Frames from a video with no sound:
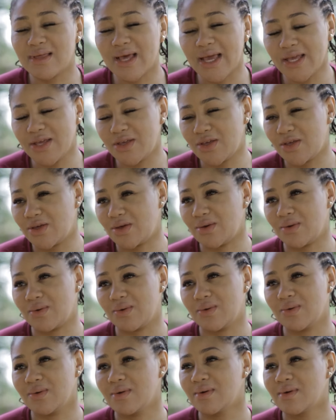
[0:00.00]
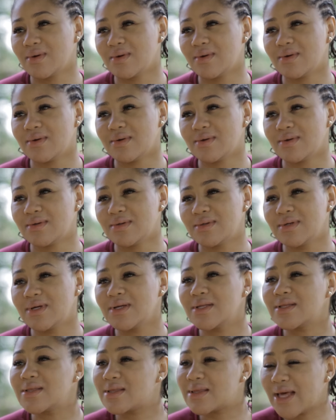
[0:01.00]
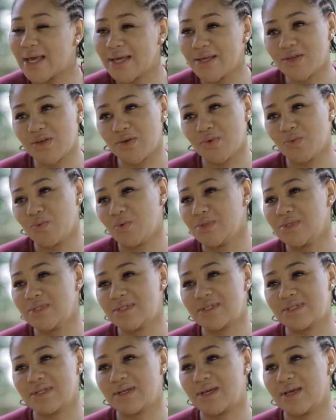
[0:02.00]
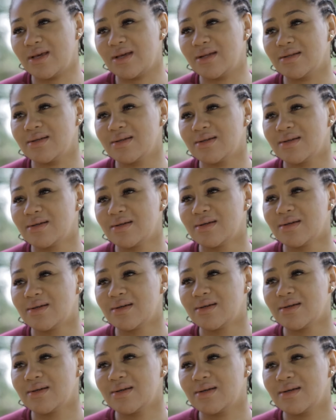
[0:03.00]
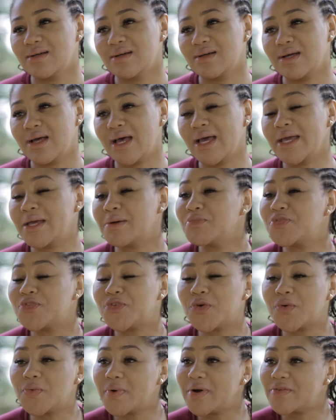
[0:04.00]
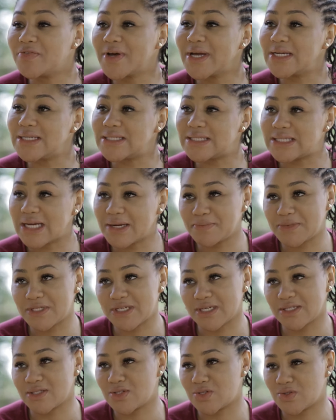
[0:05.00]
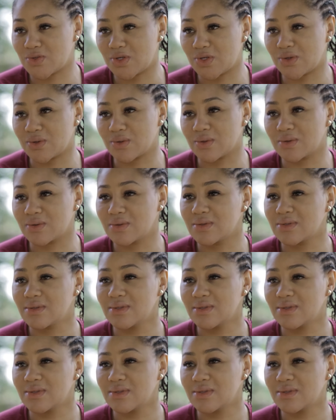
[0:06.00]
Thank you. Thank you once again. I am forever indebted to you.